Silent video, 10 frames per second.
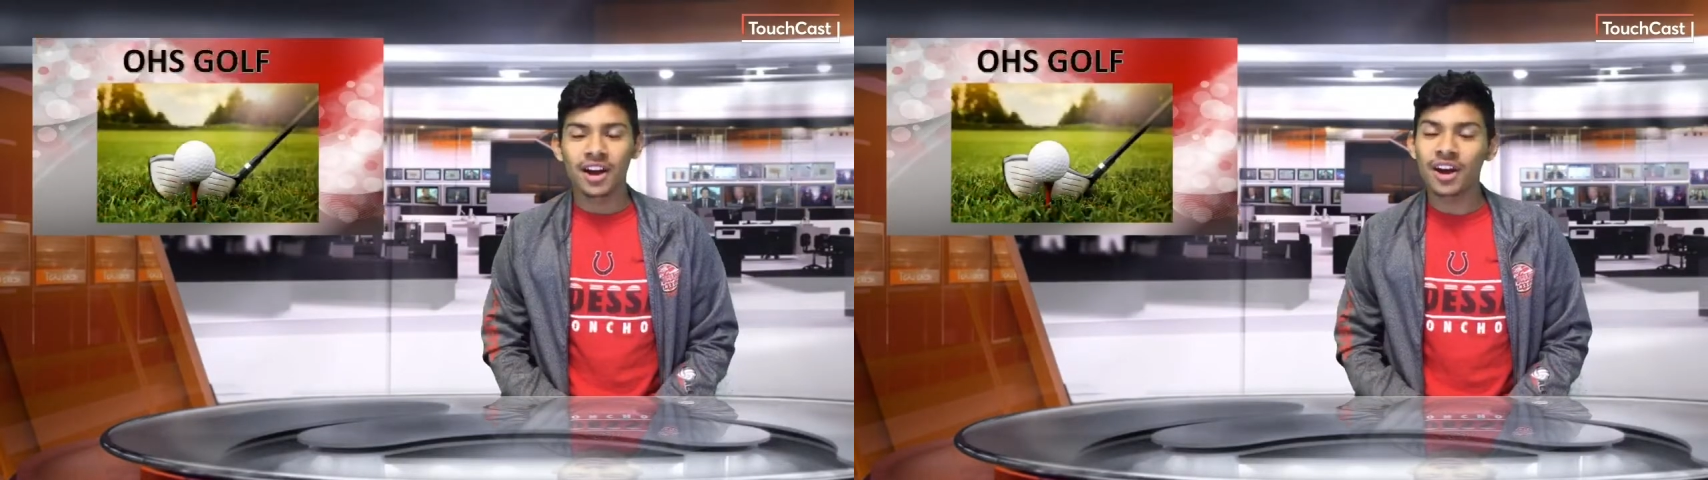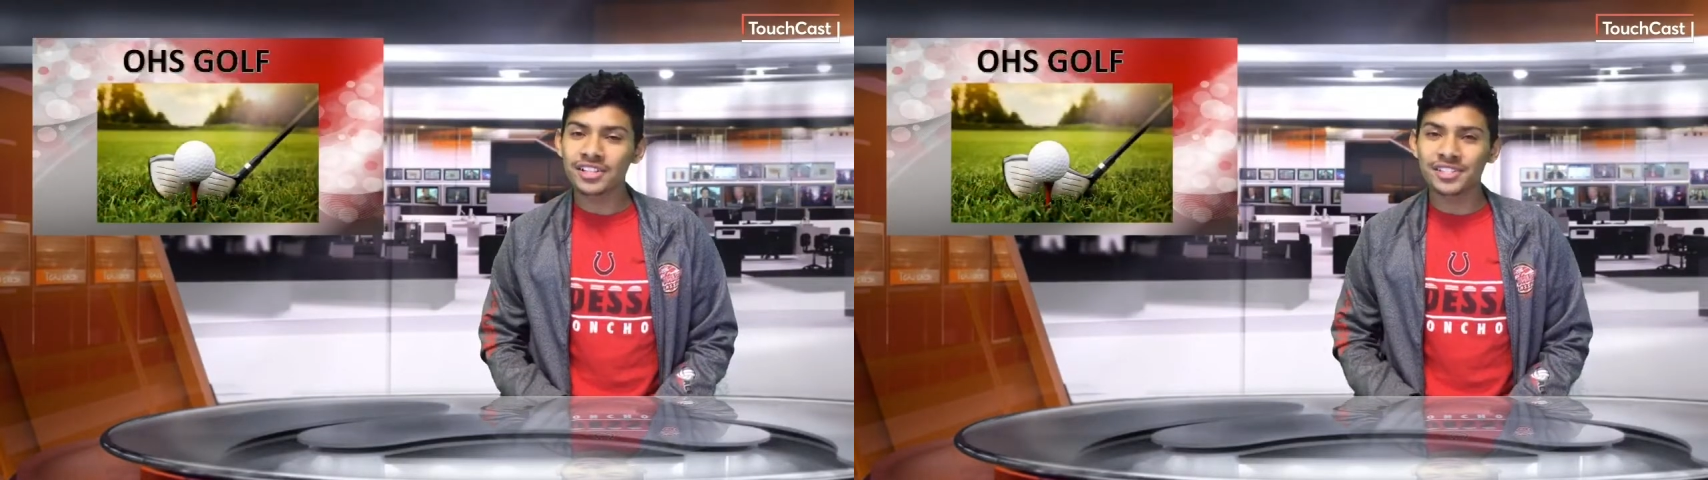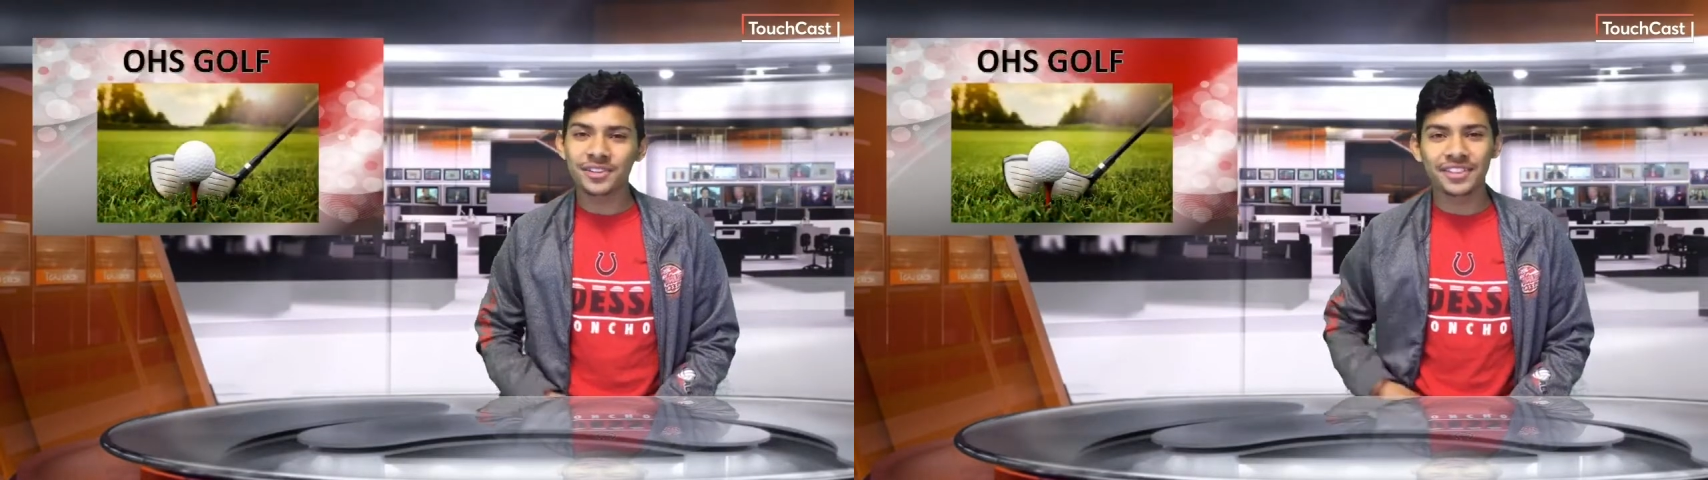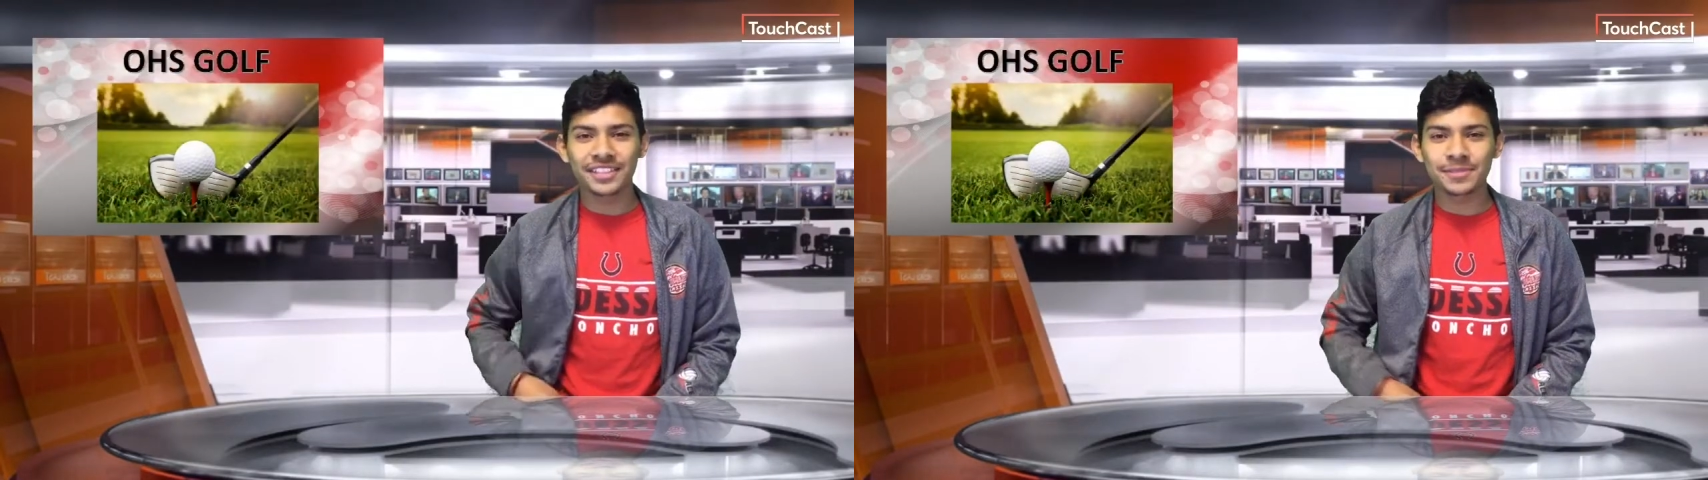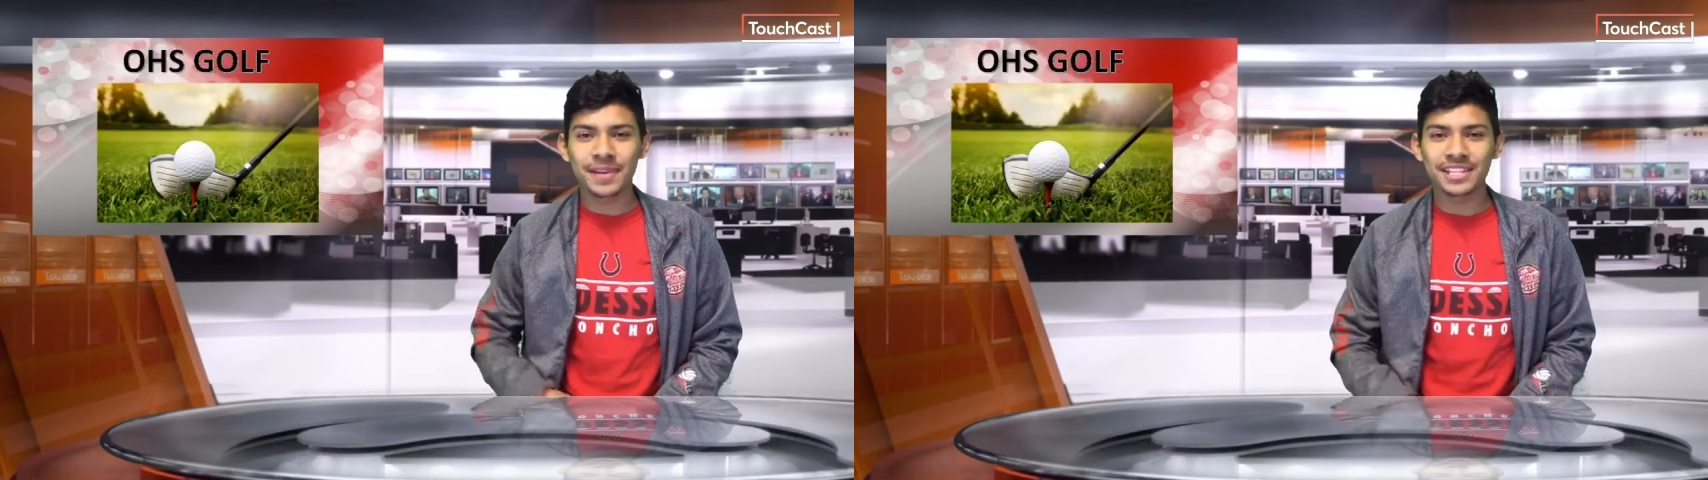Also,
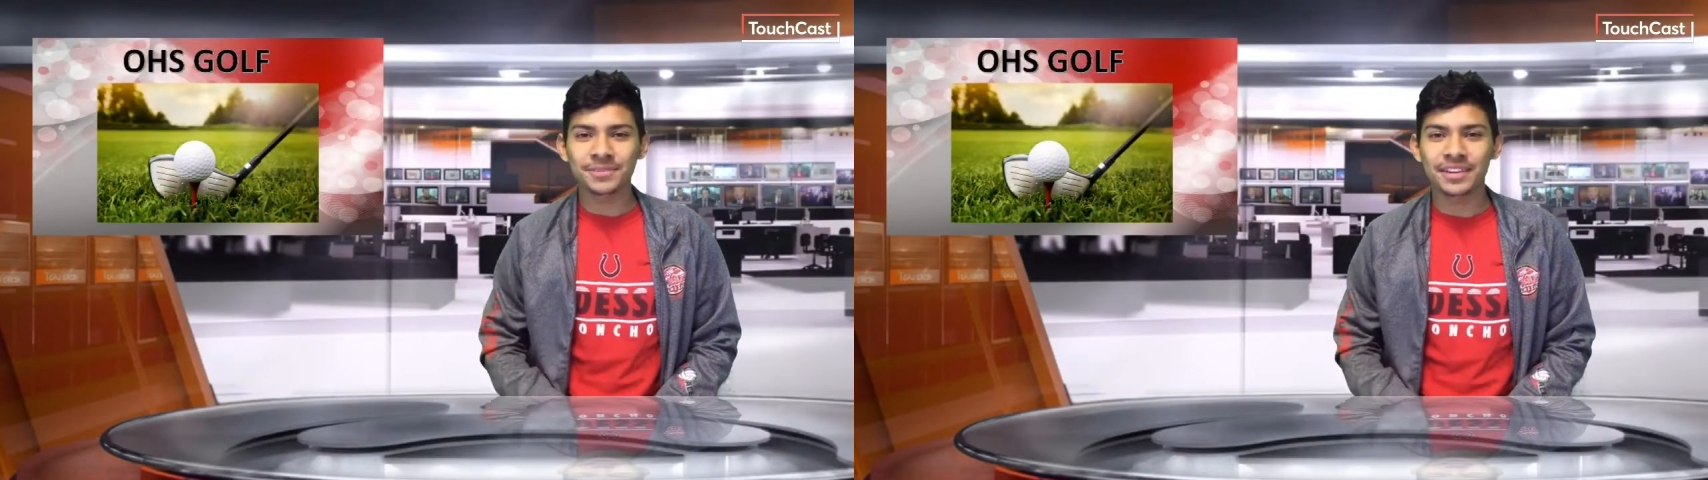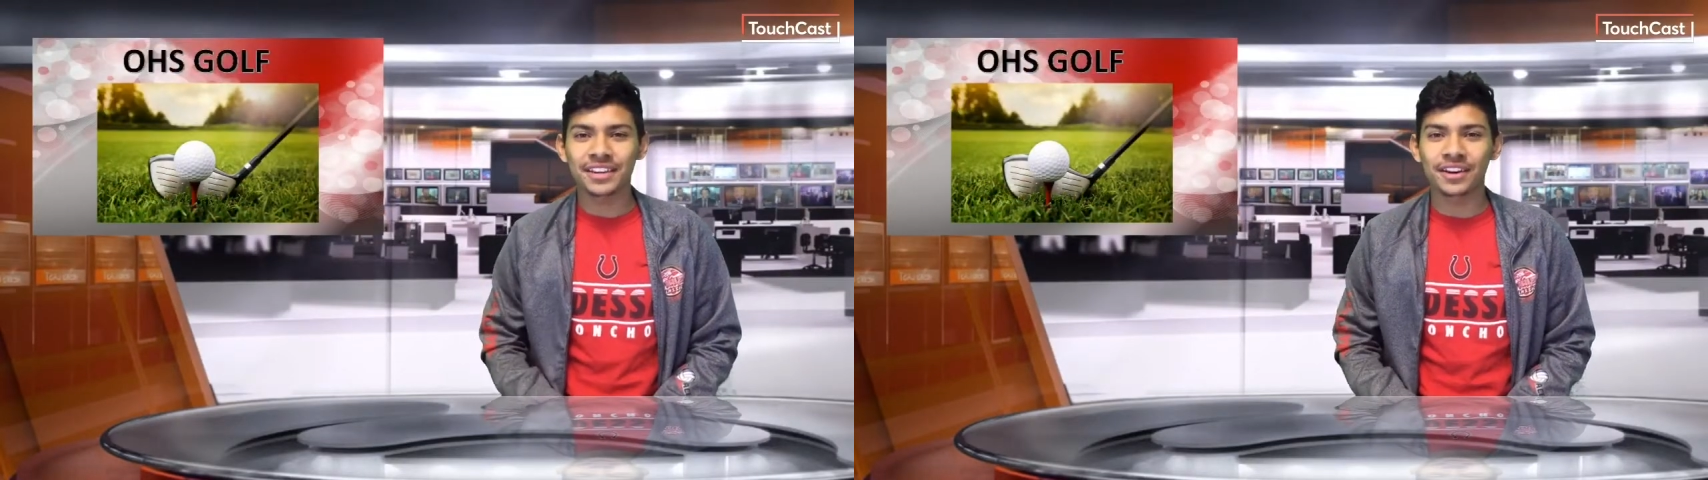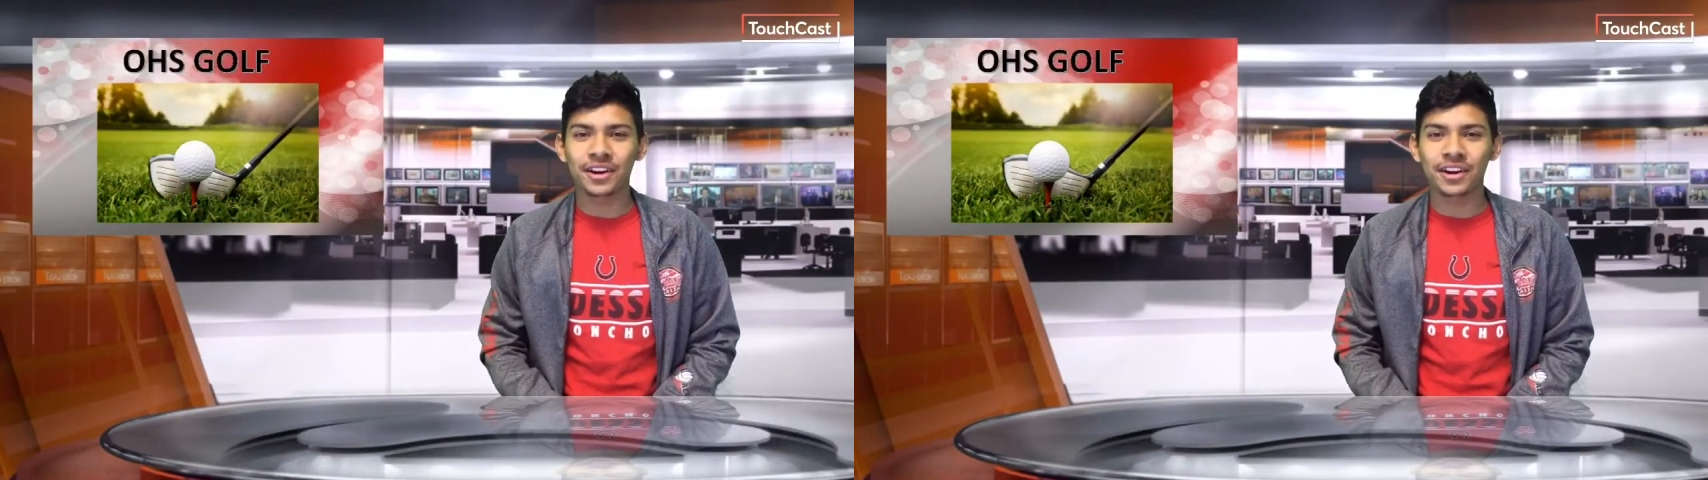this past weekend,